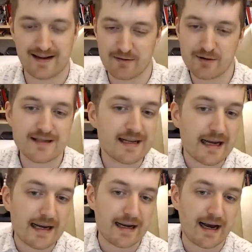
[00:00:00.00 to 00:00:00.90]
I would
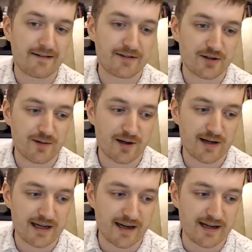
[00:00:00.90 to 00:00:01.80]
stay after
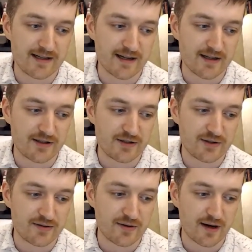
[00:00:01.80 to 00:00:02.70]
work and I'd
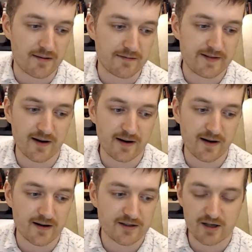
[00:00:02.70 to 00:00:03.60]
do
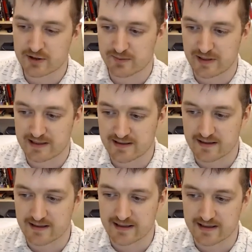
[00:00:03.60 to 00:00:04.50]
VR sculpture
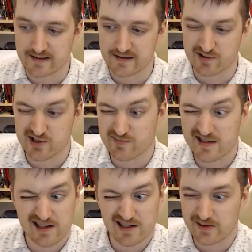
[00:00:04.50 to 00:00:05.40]
basically. There was
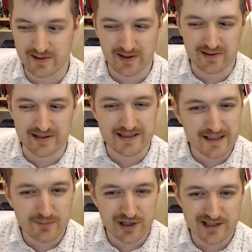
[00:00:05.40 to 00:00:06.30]
basically only
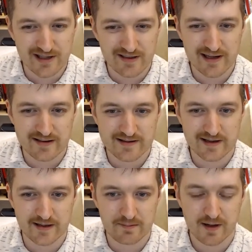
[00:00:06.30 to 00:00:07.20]
tilt brush, I think, at the
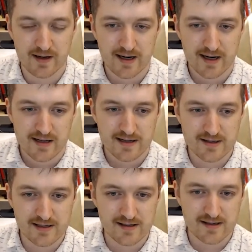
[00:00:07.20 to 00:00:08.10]
time.
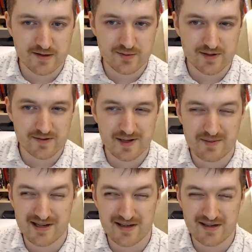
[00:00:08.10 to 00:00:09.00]
This was
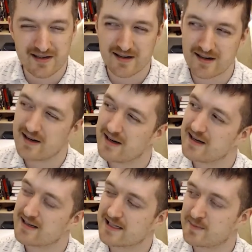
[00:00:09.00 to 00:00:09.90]
maybe
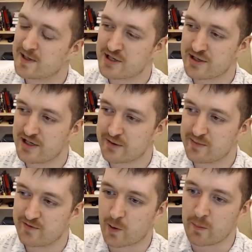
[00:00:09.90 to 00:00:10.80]
6 months or a year
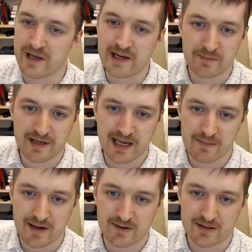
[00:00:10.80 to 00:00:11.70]
before Medium
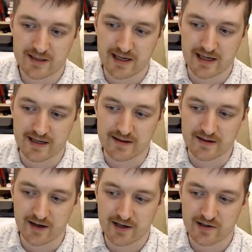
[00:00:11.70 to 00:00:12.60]
came out and the
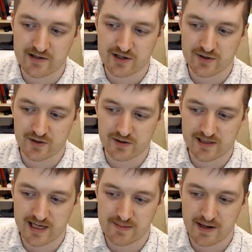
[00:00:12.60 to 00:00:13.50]
Oculus
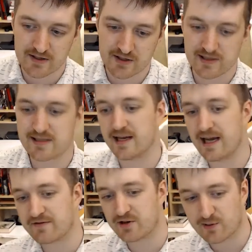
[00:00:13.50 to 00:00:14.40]
controllers came out. So I'd stay
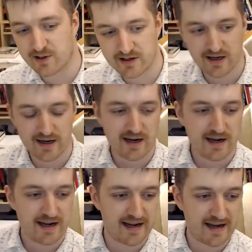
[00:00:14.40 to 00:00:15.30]
after work
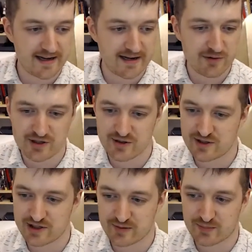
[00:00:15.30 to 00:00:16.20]
and I would do
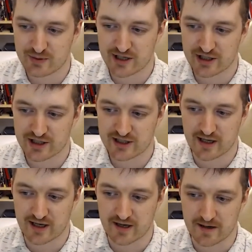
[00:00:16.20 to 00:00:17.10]
tilt brush
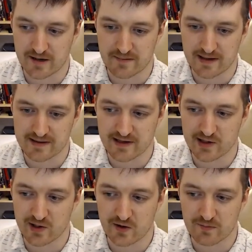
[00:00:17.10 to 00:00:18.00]
and
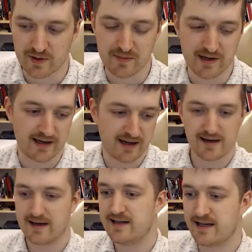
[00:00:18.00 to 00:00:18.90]
then go home in my
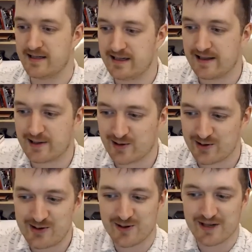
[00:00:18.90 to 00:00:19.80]
tiny little
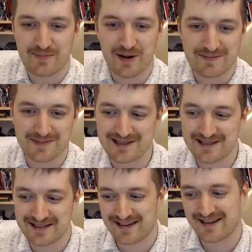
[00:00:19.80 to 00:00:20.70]
New York
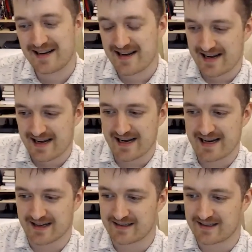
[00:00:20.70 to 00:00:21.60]
apartment
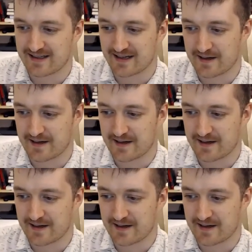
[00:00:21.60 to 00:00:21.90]
and